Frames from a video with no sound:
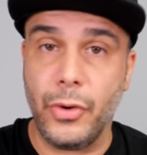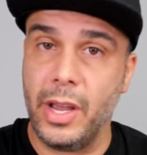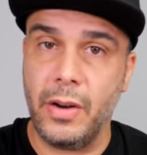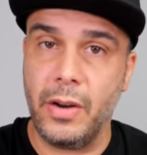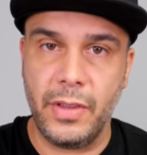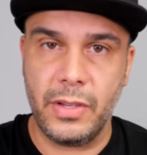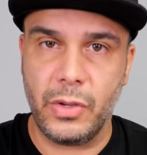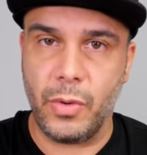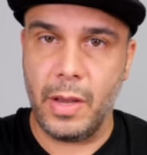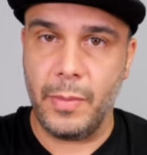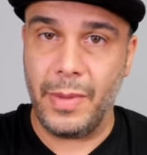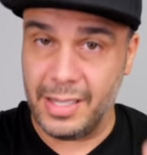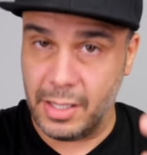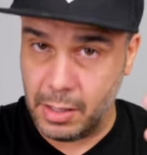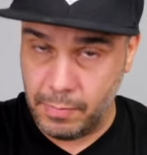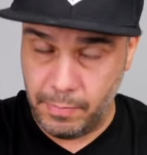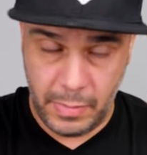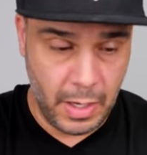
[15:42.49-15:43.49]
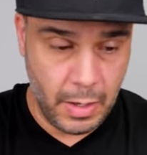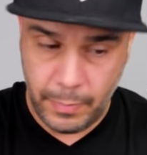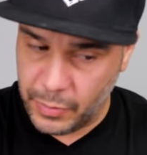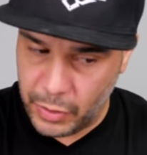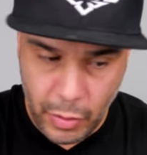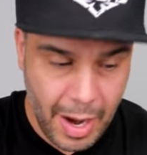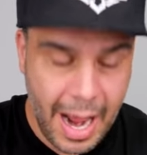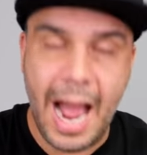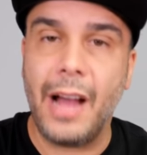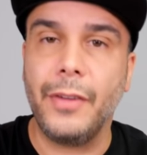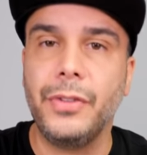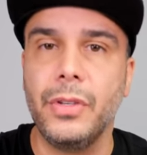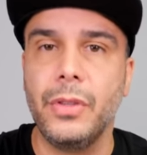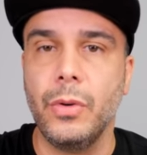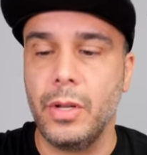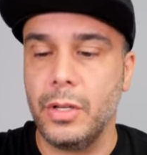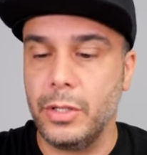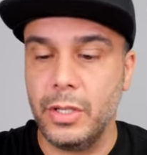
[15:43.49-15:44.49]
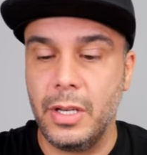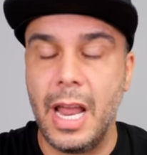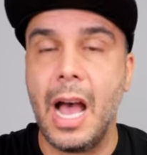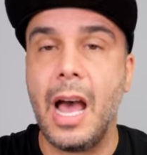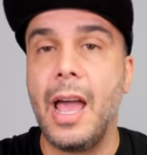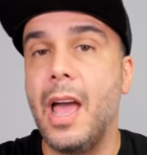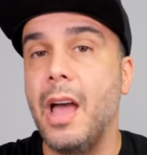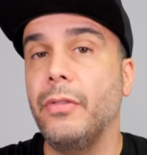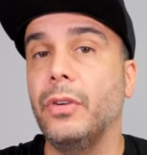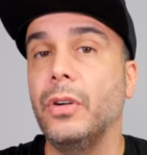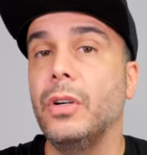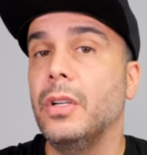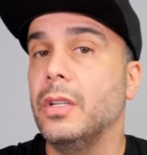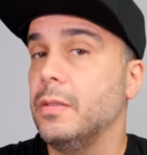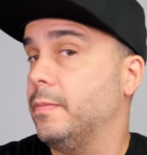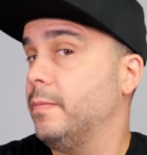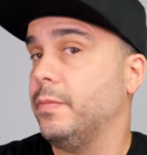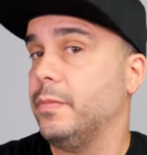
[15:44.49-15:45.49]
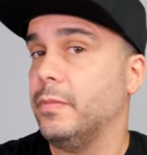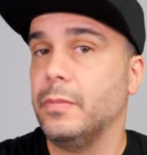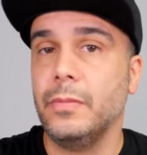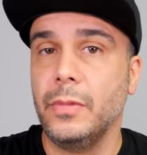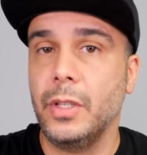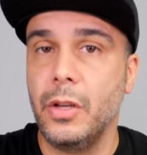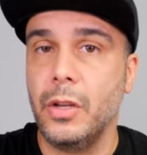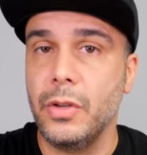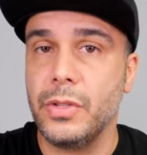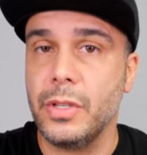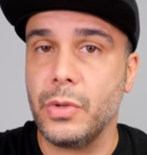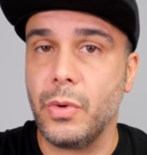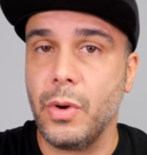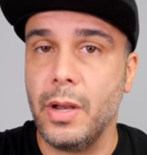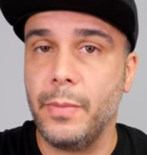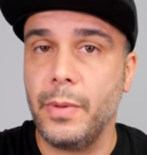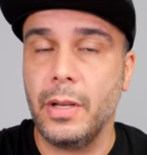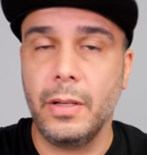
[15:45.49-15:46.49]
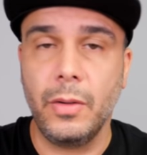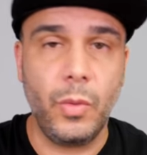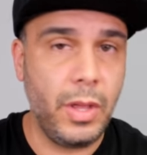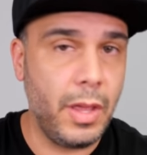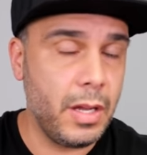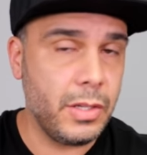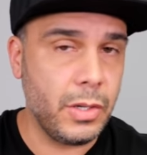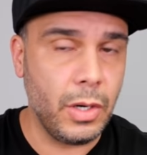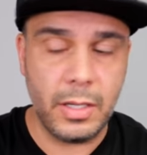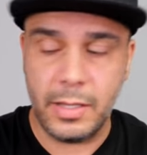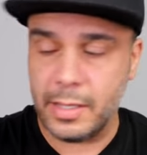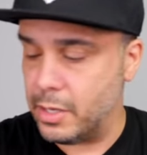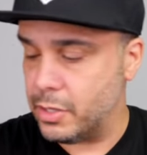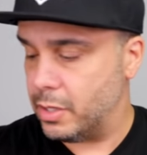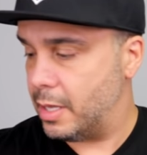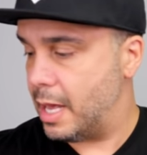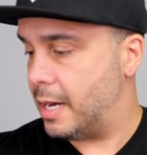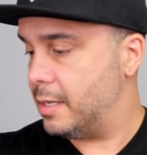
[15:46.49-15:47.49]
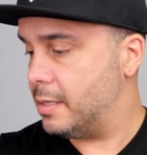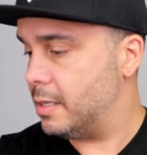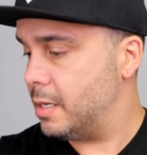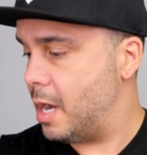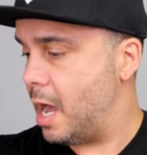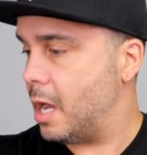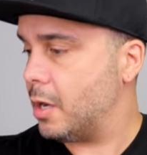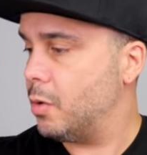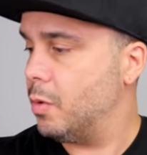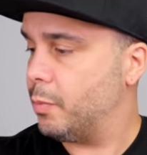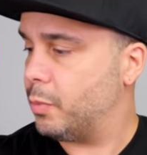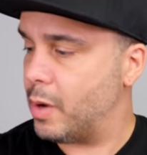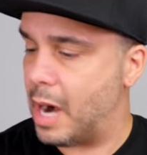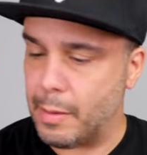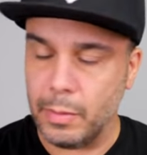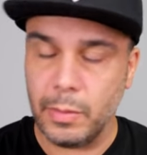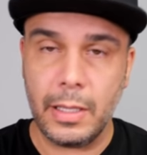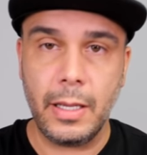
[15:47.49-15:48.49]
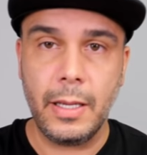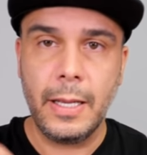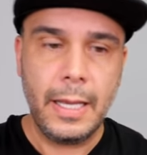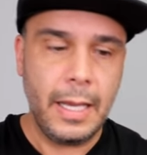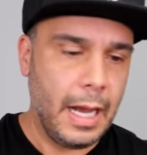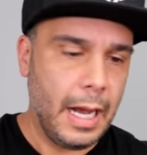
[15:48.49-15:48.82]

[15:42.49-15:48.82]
This little black. A lot of the times you're going to get ink residue in there from just handling the cartridge.